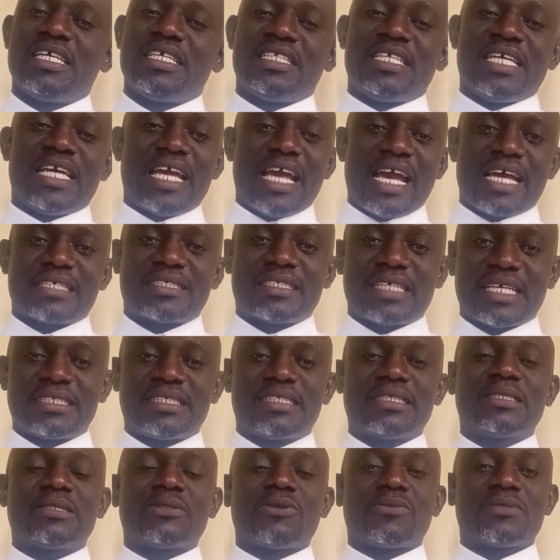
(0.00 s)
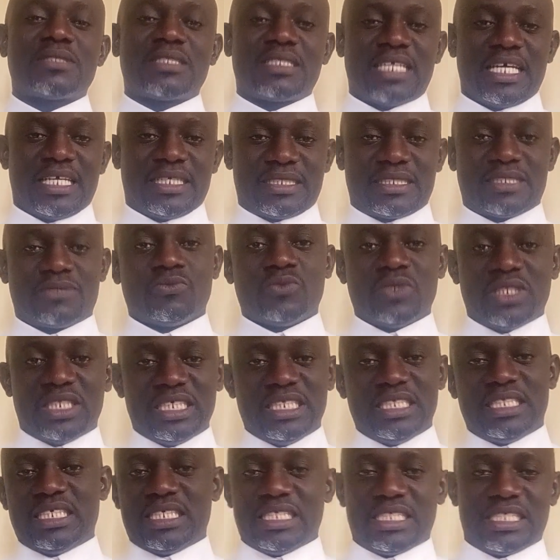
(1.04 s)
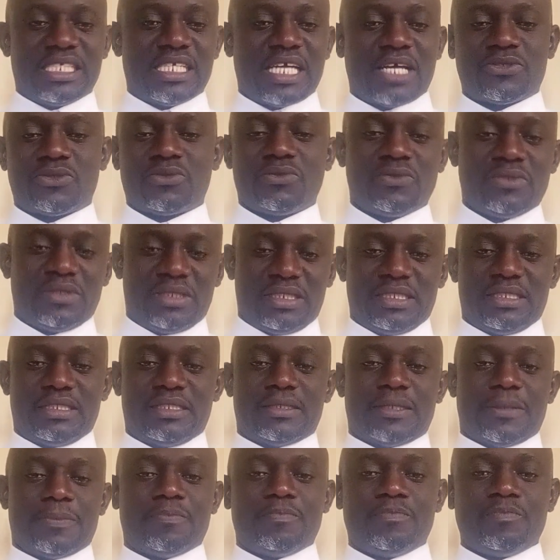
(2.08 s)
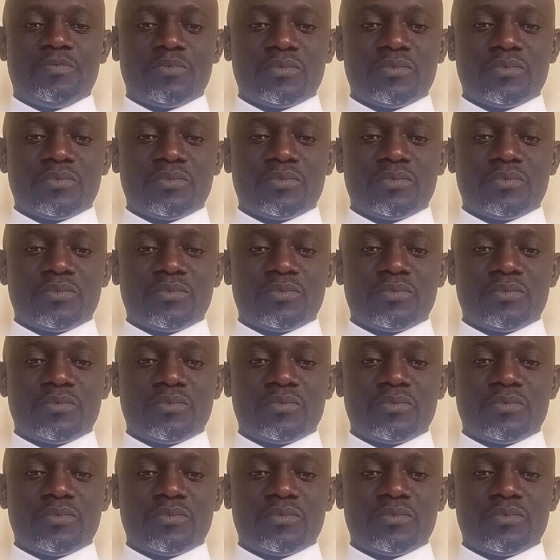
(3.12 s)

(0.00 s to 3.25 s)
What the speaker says: the excesses of states within the international system.